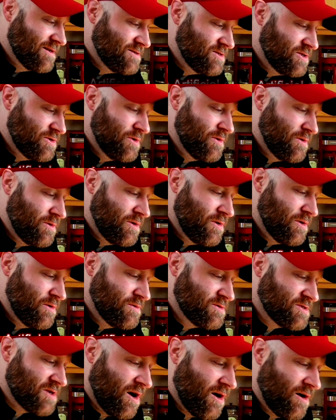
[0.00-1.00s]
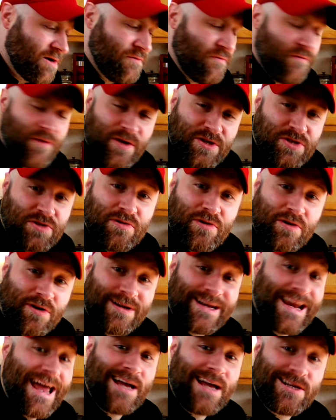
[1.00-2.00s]
do you use artificial or
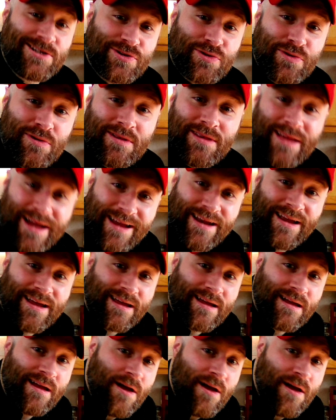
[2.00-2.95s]
natural lighting?